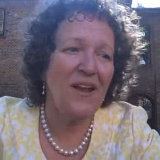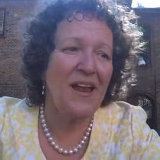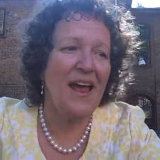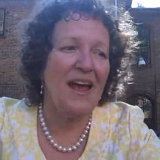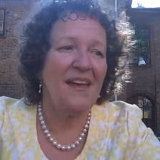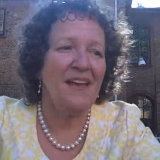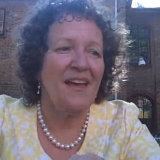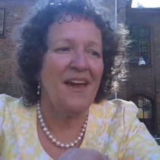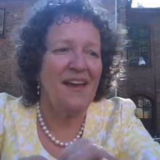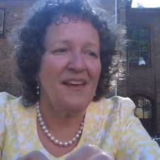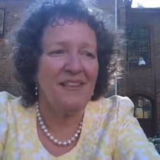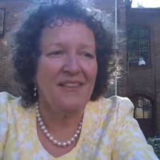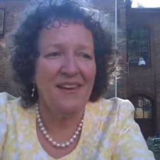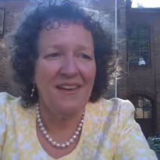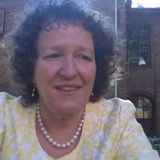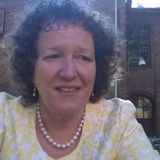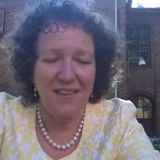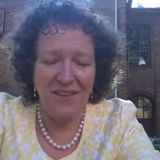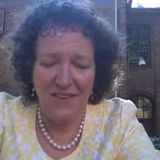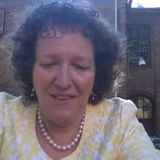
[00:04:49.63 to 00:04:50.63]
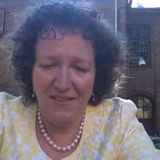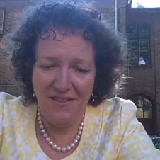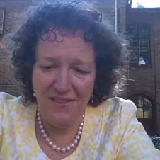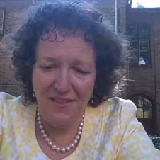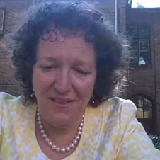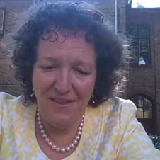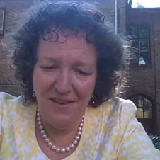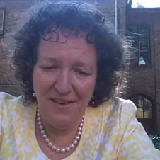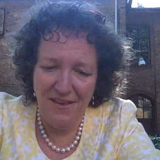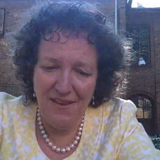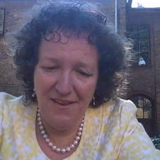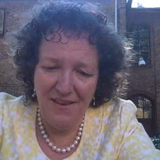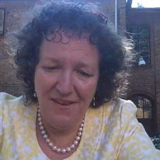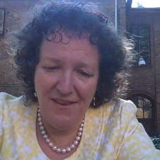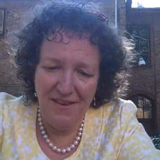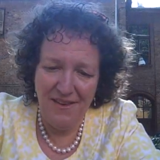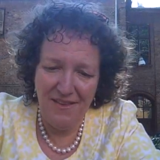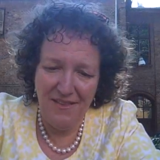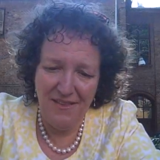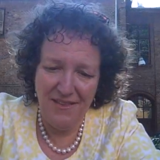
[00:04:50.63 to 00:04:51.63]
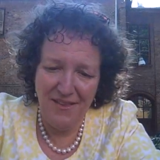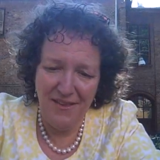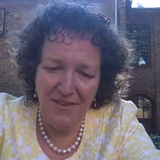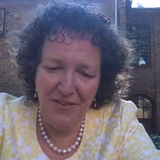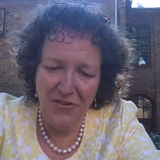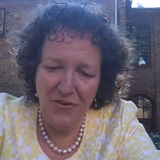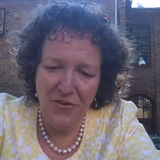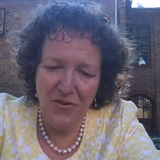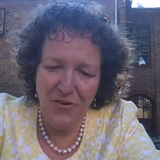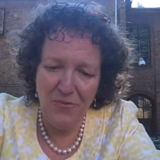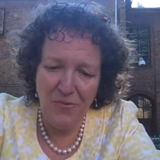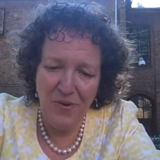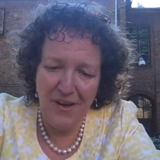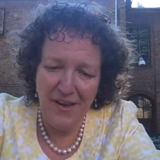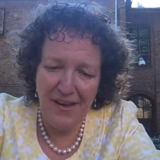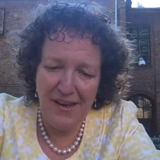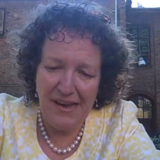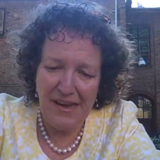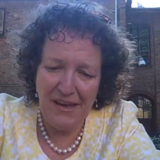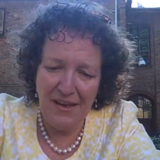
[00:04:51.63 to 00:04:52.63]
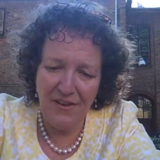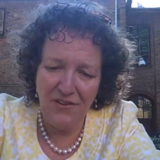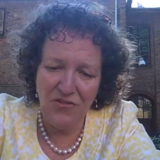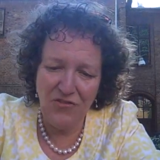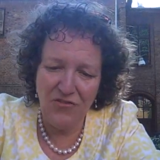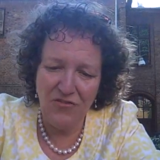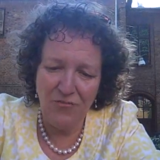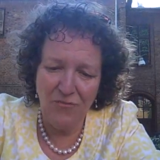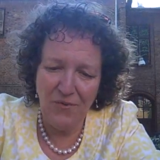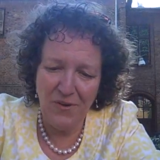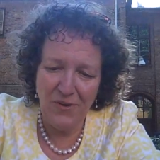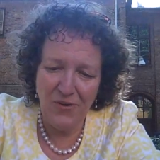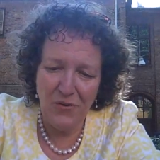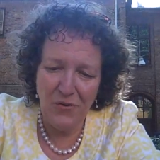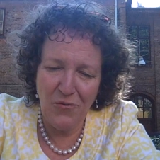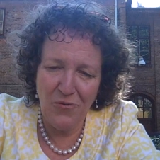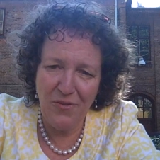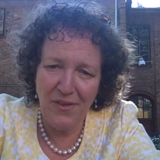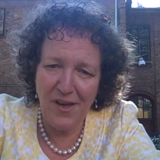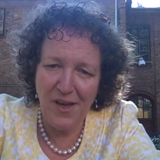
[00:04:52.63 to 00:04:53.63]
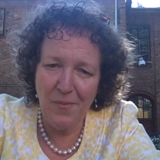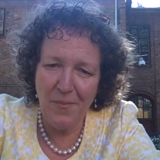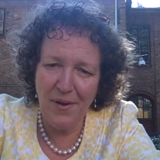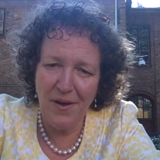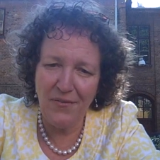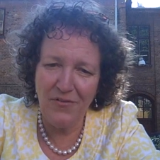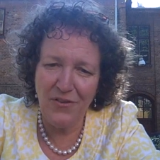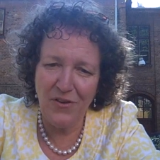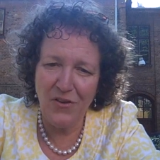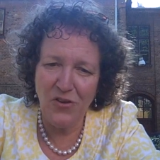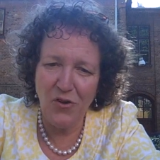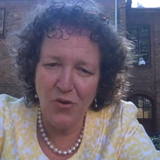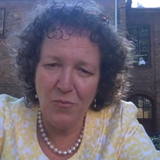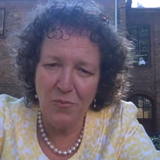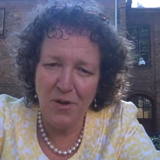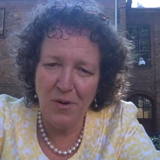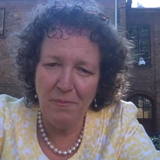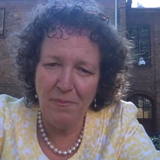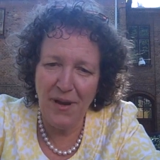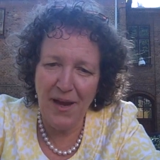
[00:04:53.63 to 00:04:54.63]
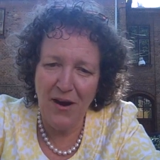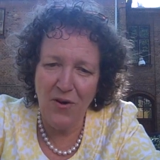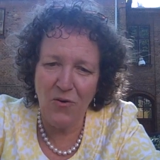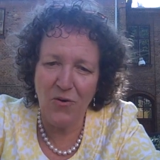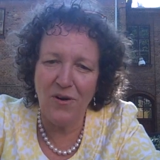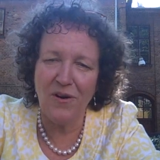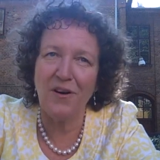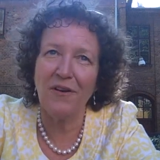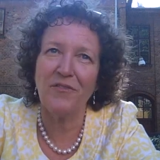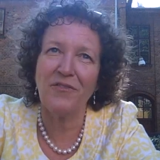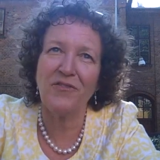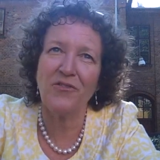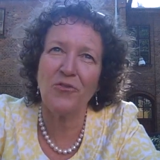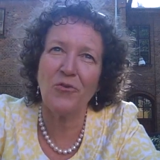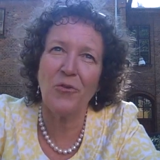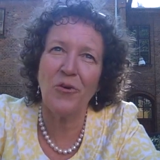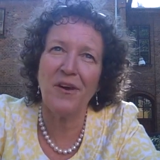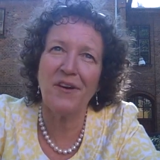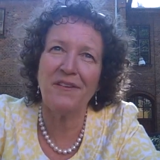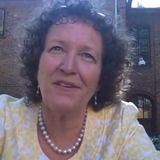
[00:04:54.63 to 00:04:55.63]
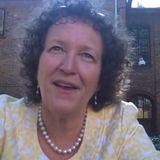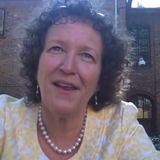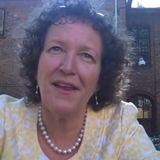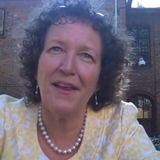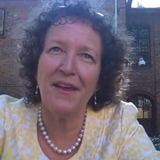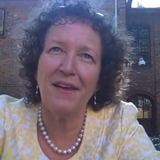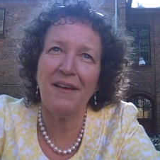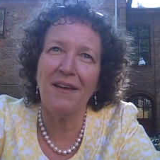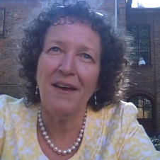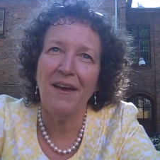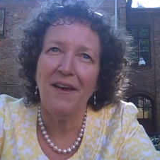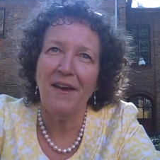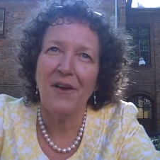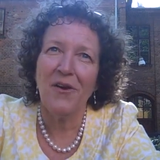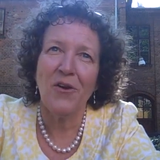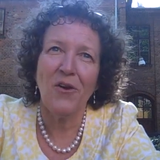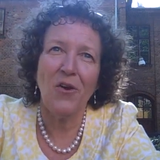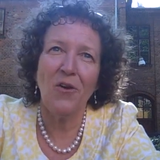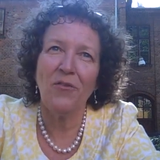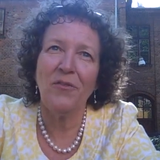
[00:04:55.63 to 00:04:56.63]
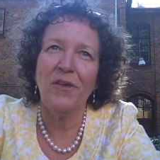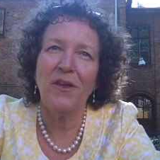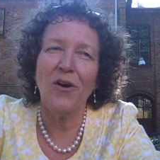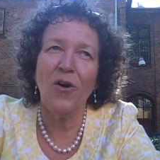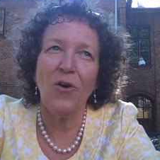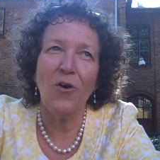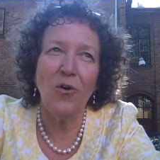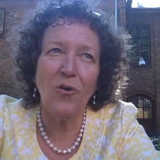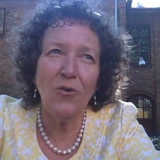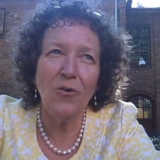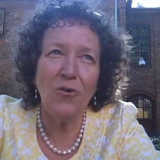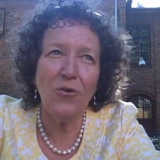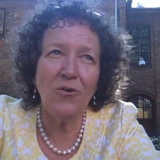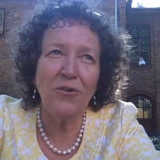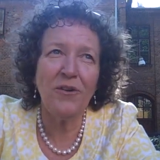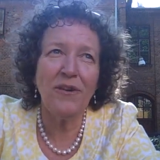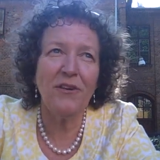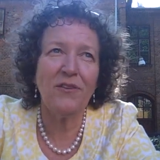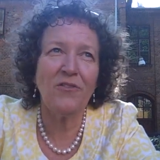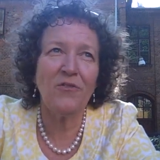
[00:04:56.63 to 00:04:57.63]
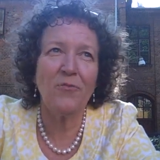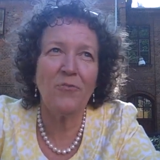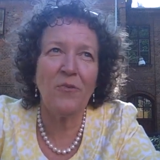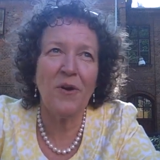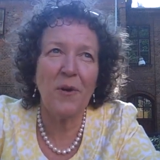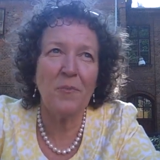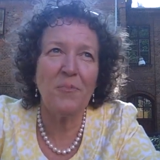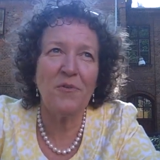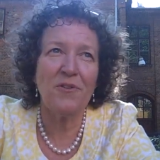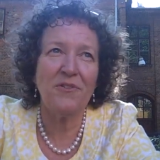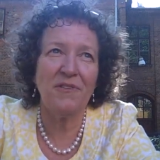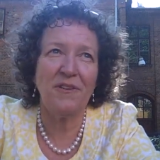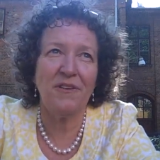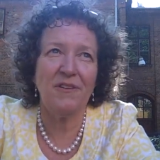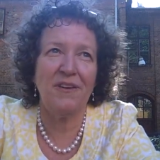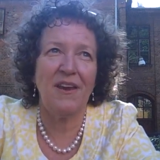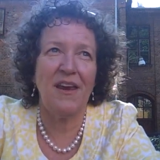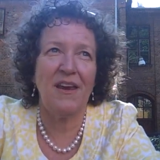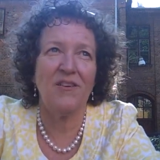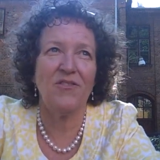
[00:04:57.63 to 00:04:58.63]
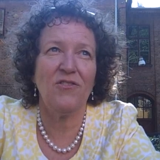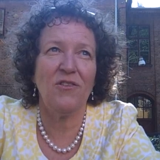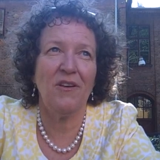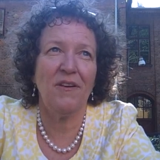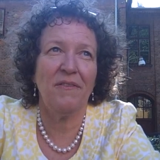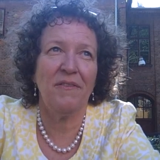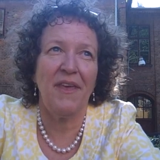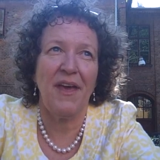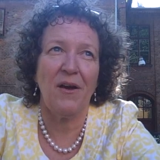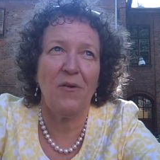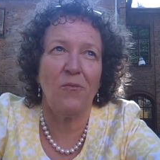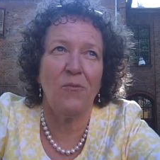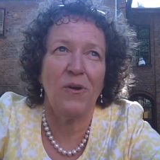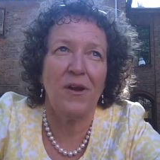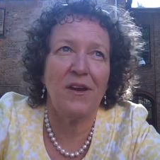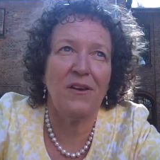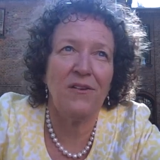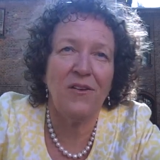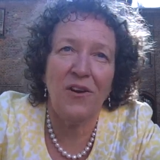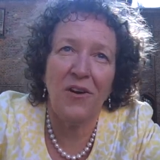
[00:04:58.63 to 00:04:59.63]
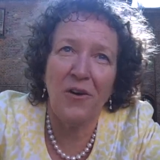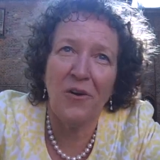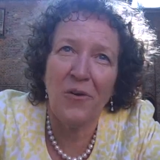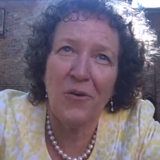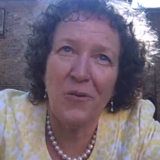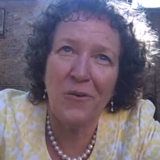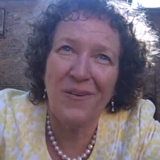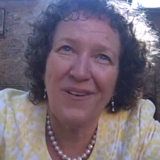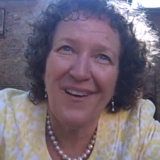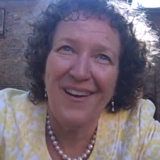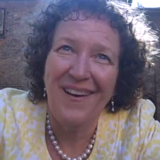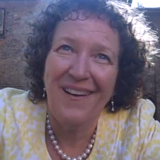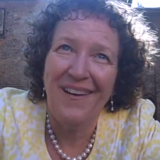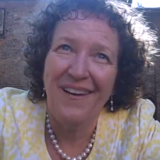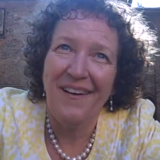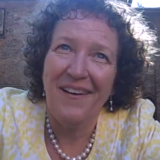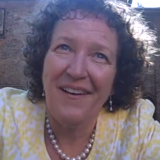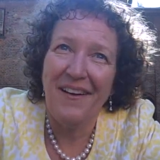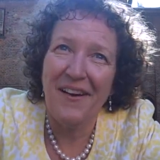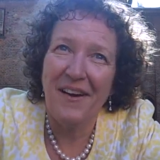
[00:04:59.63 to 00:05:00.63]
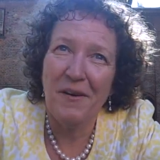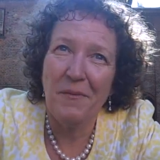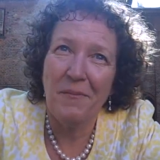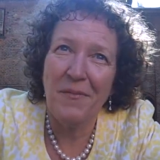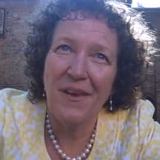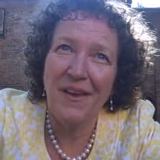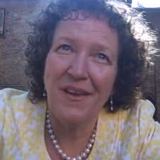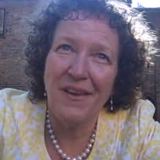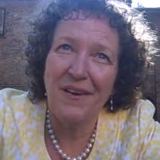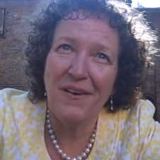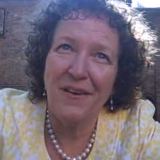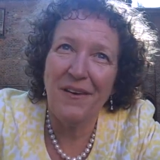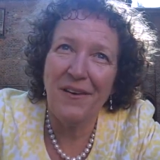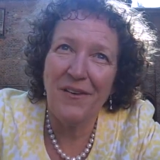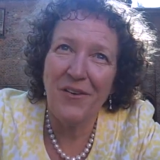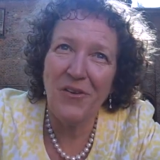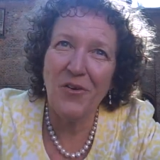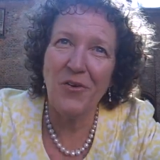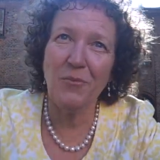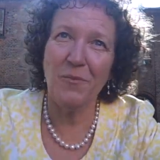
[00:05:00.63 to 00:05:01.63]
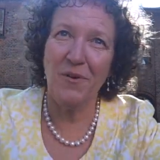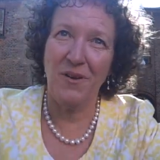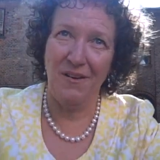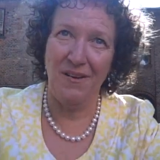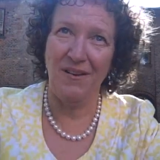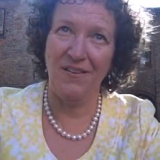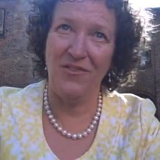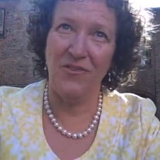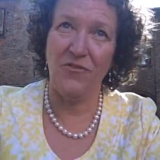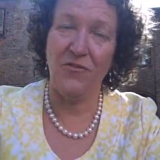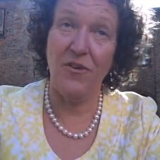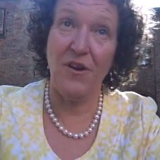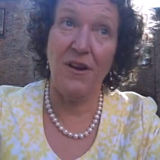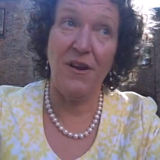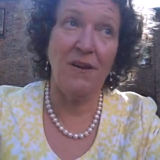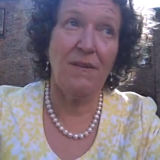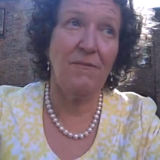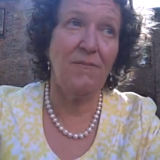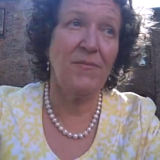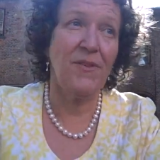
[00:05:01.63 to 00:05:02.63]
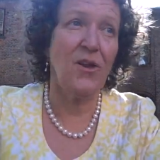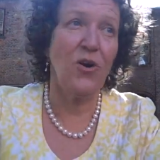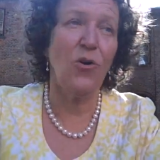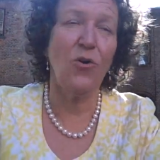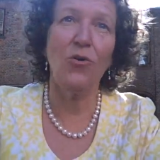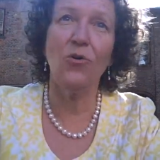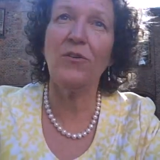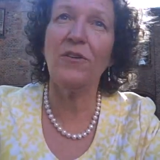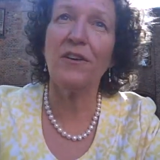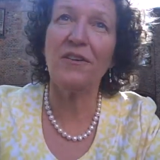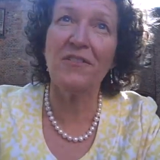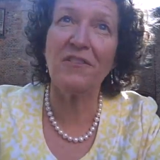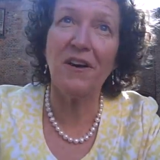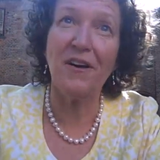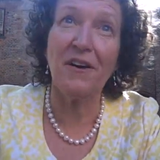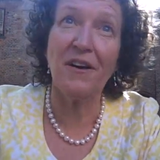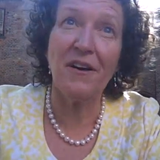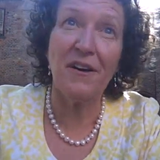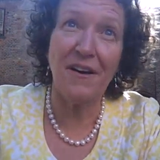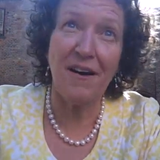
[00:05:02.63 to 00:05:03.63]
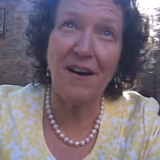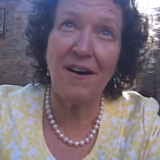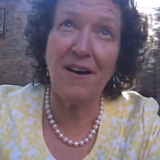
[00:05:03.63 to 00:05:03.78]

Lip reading: Well, I think the third way is when you think about the human power of storytelling, the oldest representation that we know in human history, the oldest art